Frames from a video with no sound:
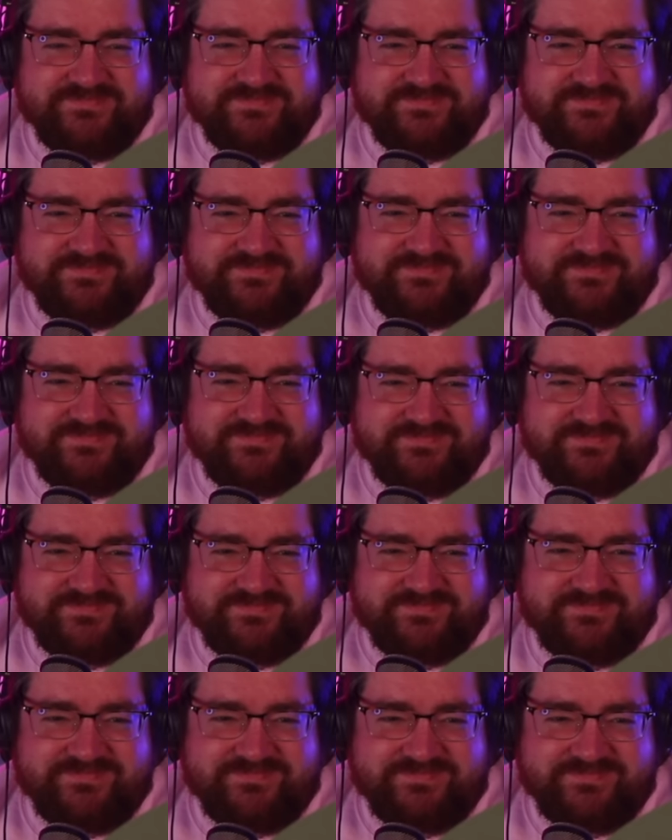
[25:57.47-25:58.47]

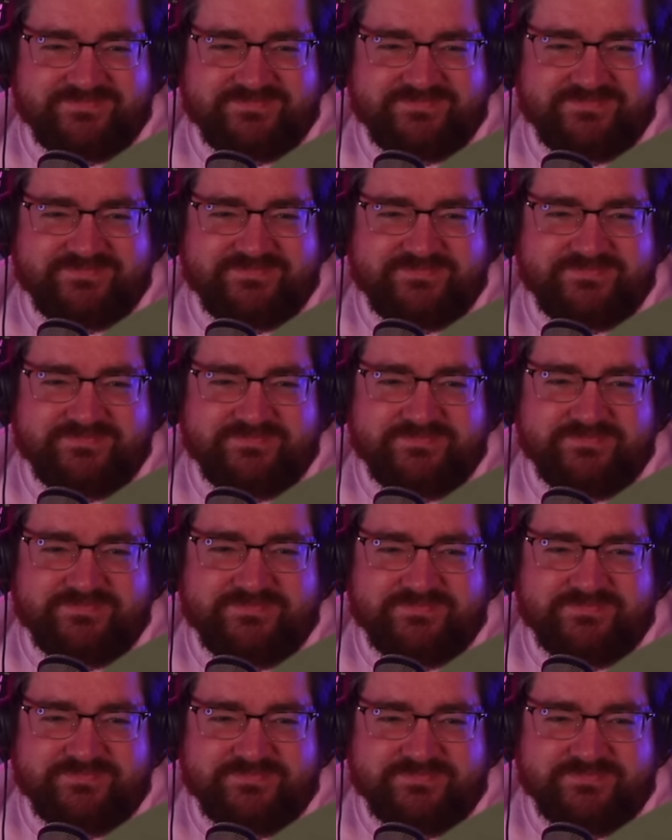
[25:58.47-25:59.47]

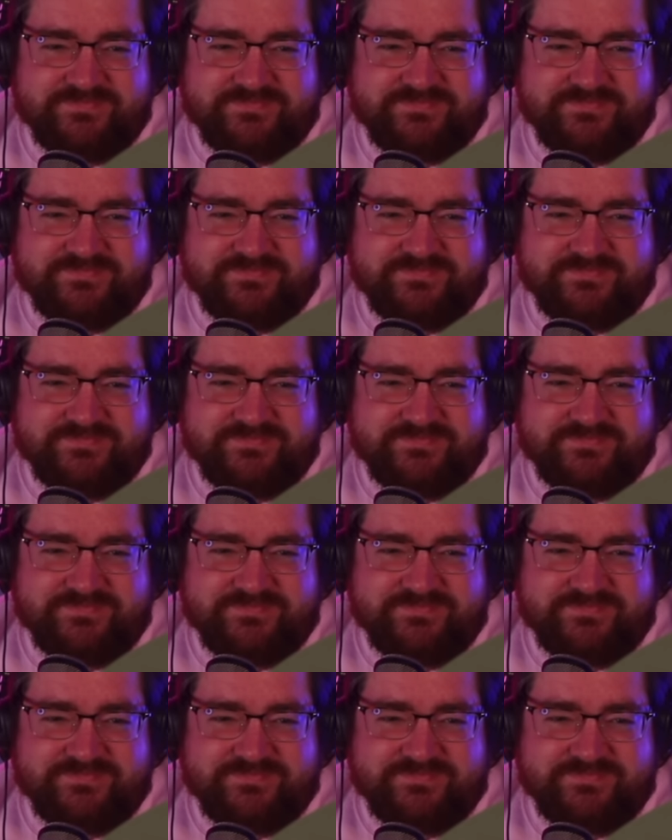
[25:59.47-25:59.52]
(silent)